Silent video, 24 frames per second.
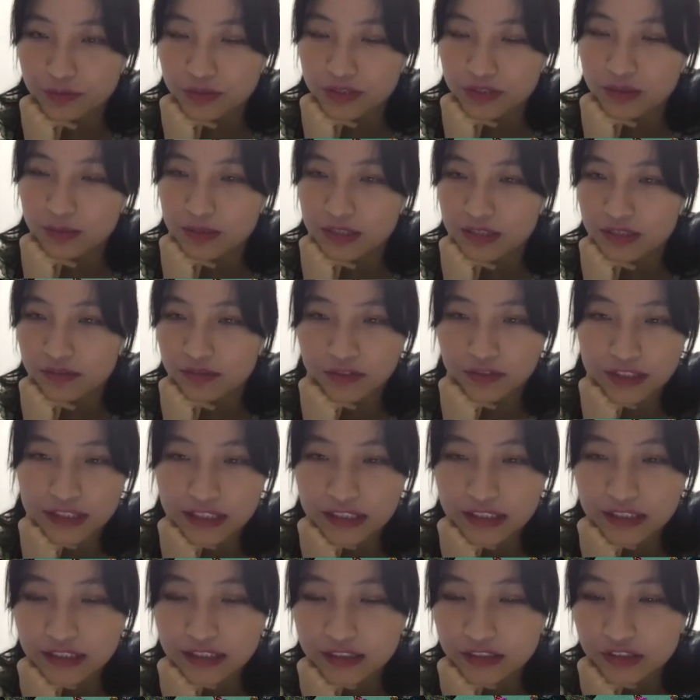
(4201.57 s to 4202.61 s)

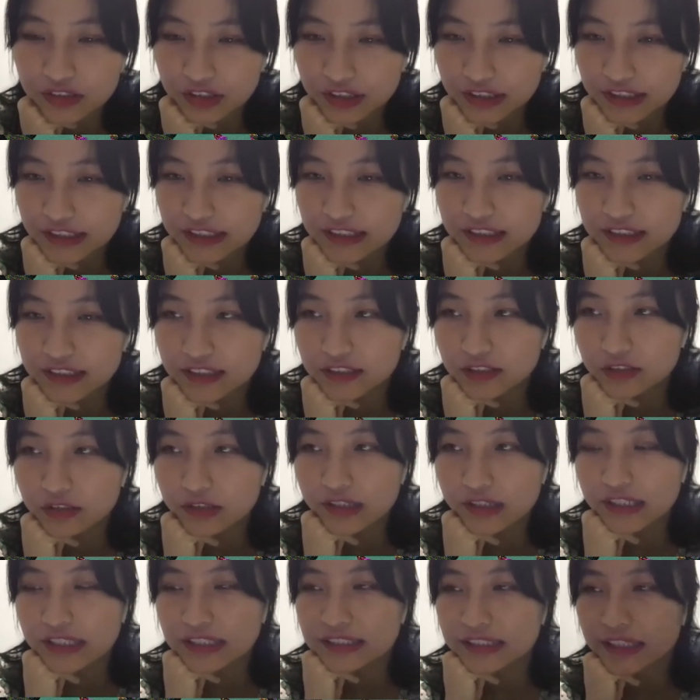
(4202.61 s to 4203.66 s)
specifically interested or
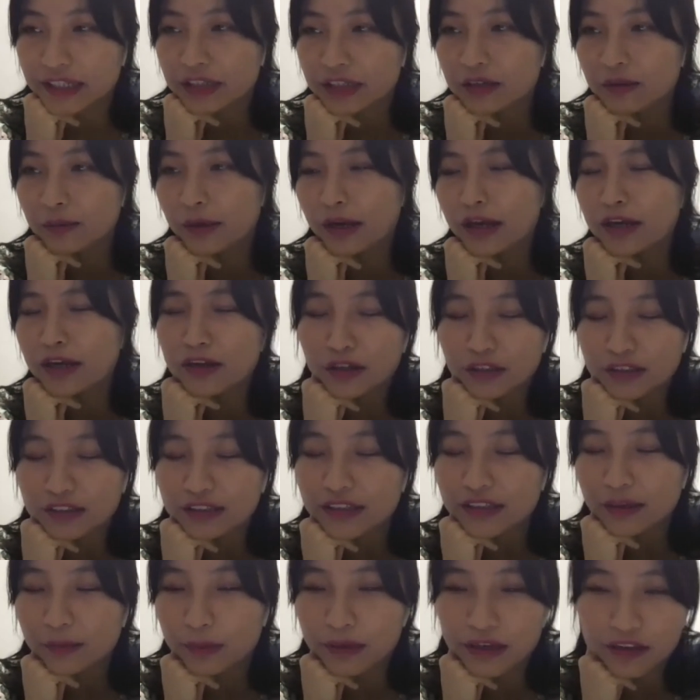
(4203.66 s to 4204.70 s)
excited about, and not to
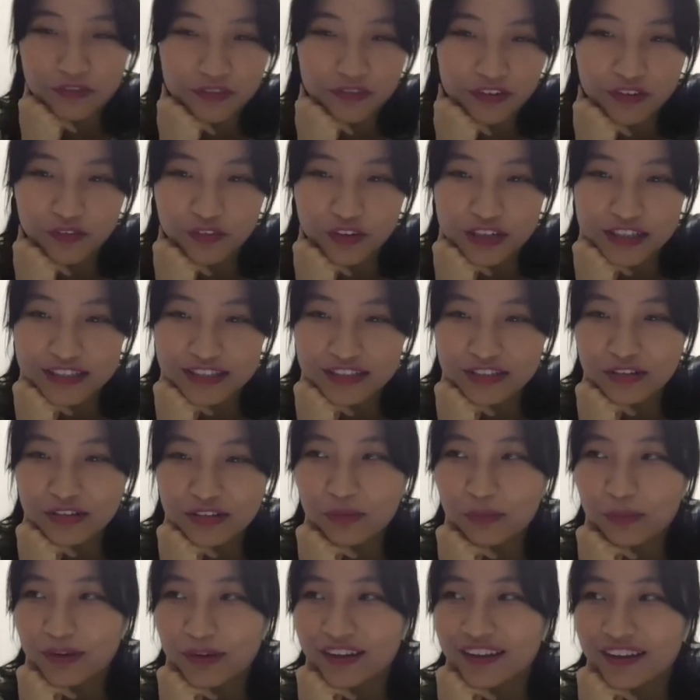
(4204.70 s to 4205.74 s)
like pick favorites,
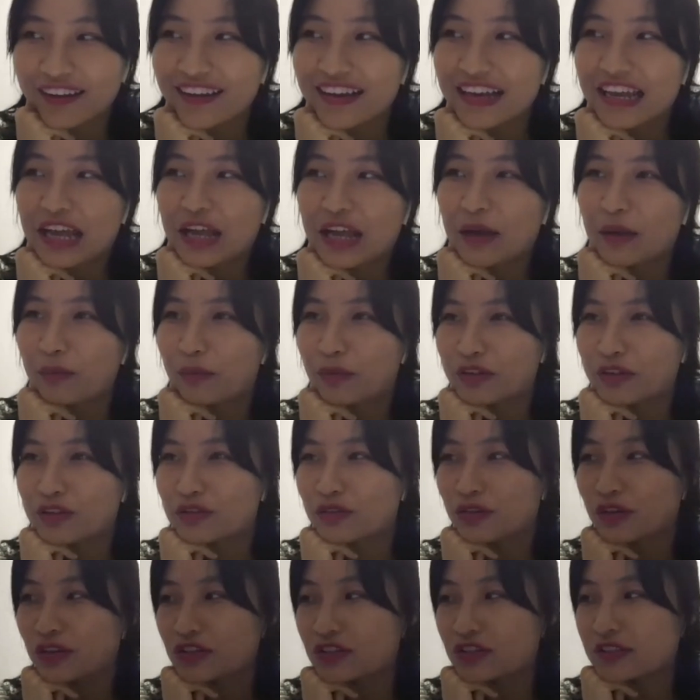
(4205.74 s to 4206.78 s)
but to
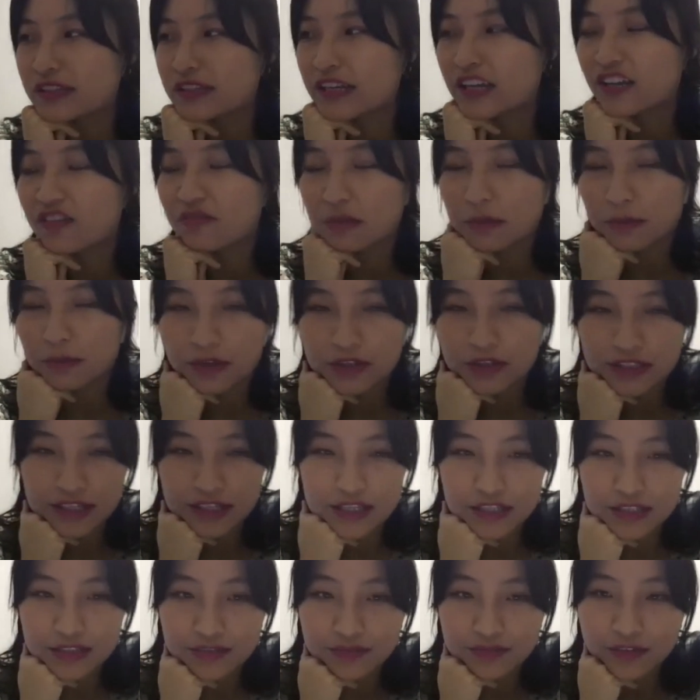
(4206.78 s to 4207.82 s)
also like give people a
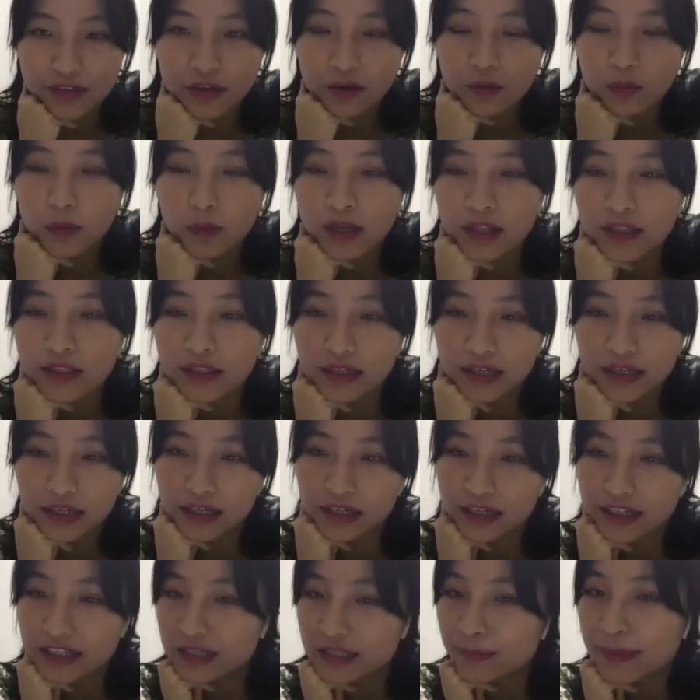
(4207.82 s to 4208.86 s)
sense of like what they can
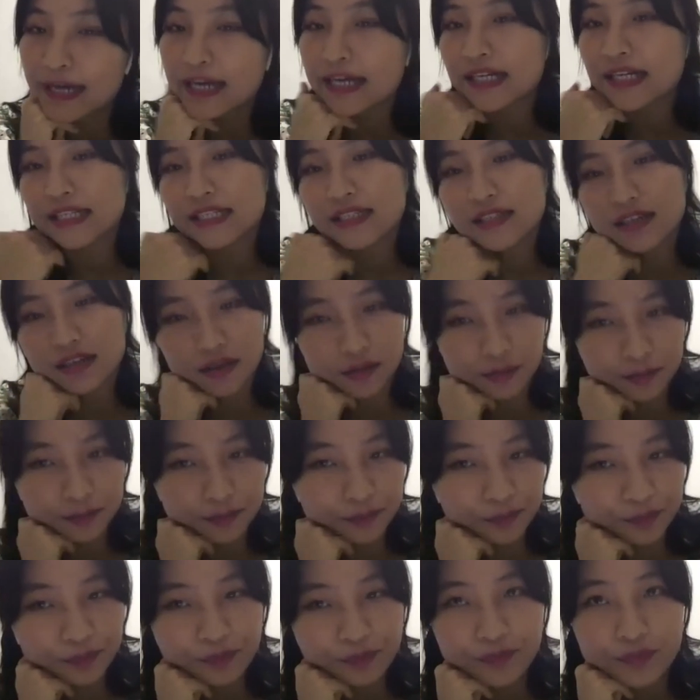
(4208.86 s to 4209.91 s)
expect,
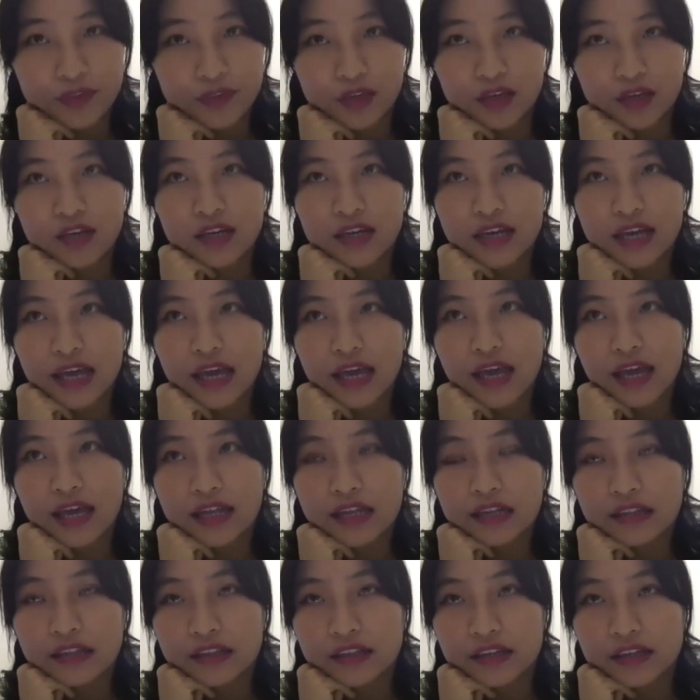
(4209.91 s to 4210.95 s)

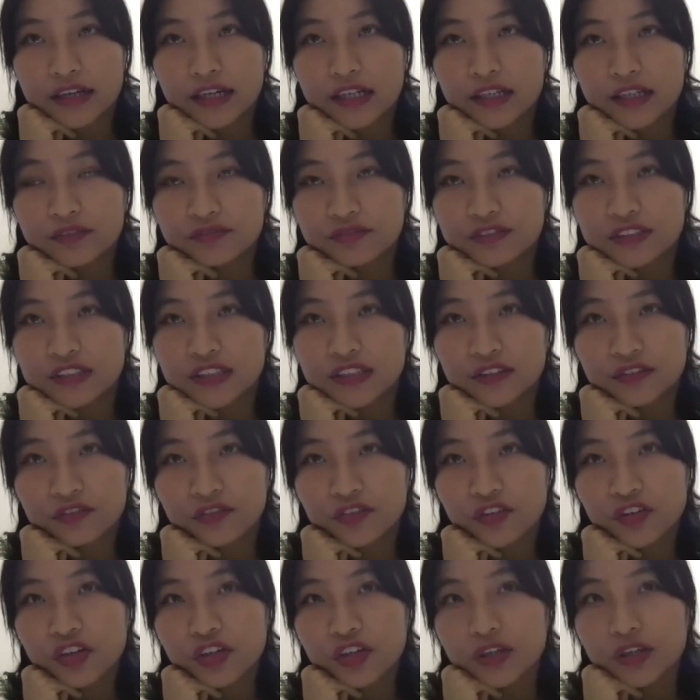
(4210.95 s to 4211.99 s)
and the kind of
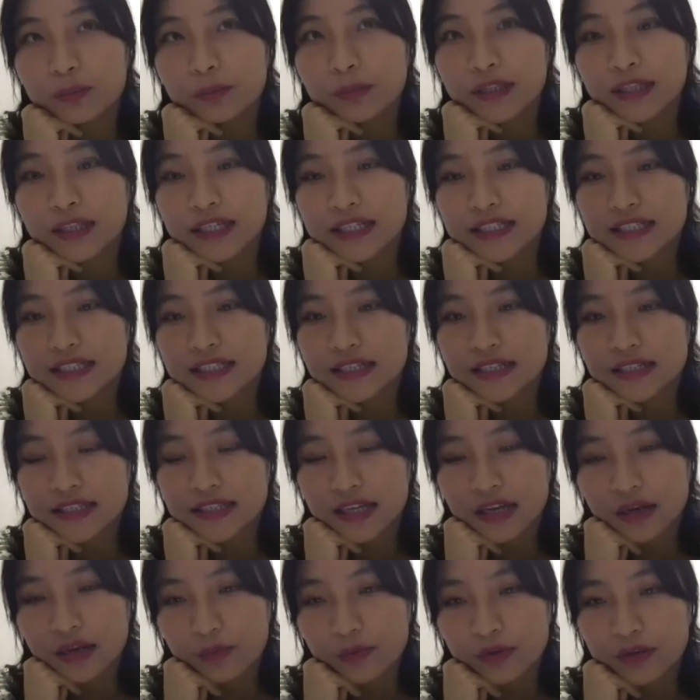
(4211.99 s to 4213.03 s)
different places
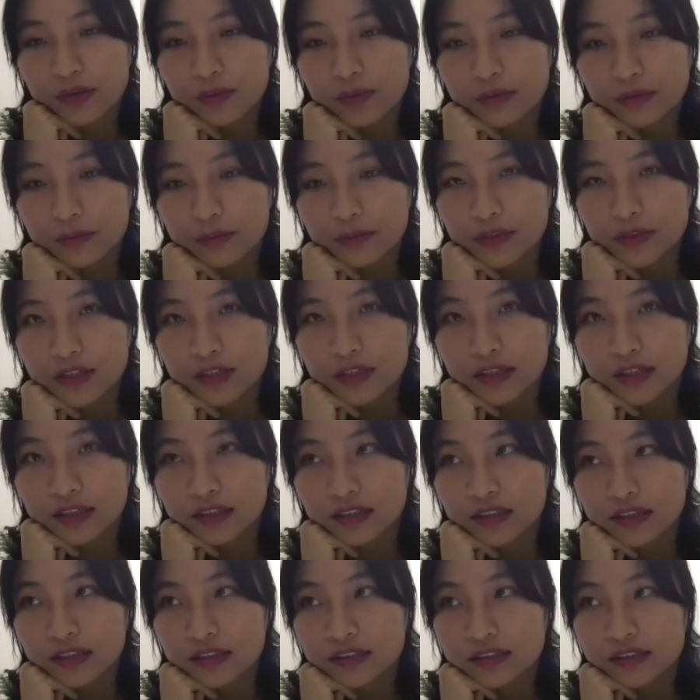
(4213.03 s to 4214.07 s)
that we will
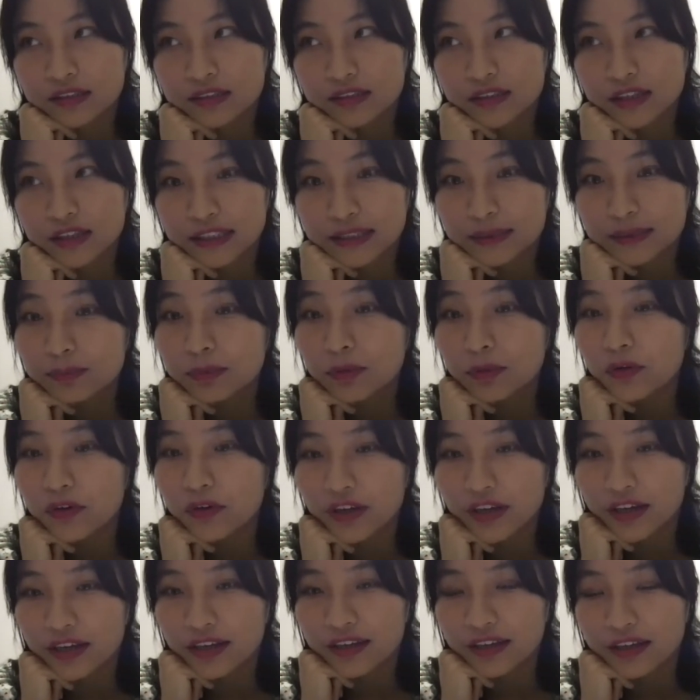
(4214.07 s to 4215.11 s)
be
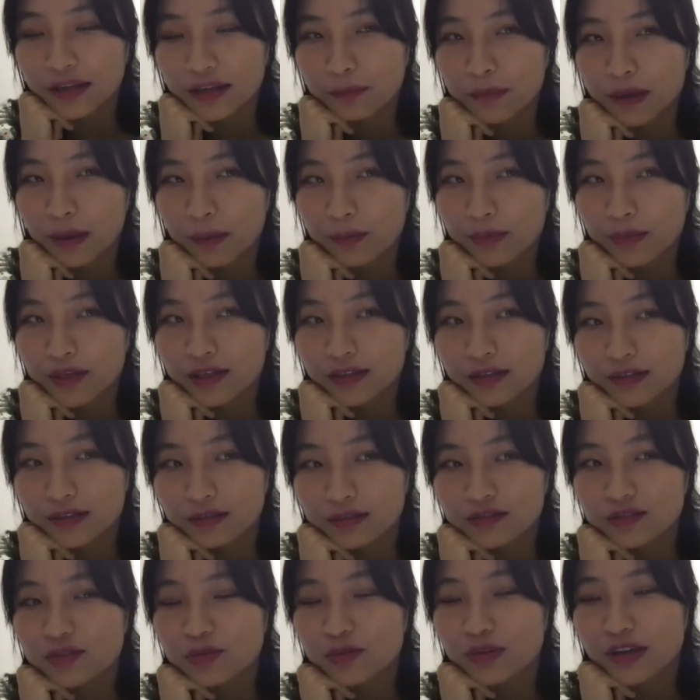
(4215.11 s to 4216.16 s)
exploring and
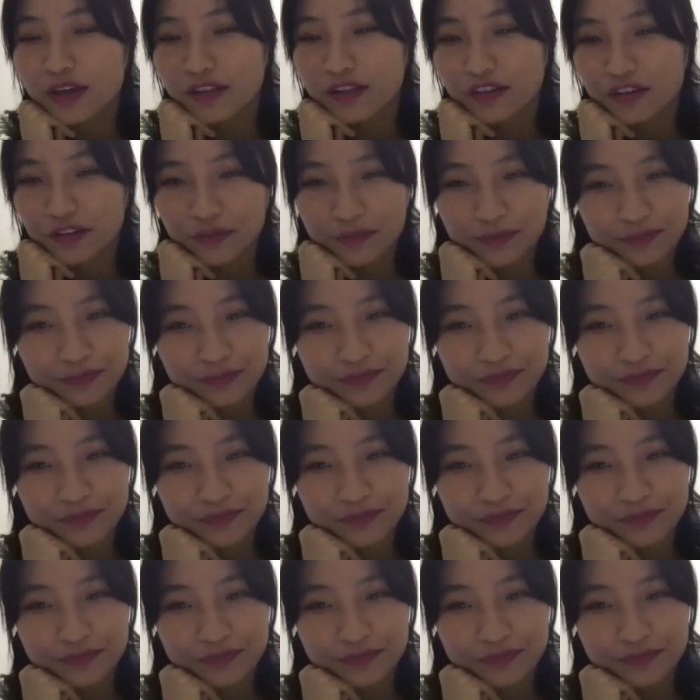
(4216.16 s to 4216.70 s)
mapping together.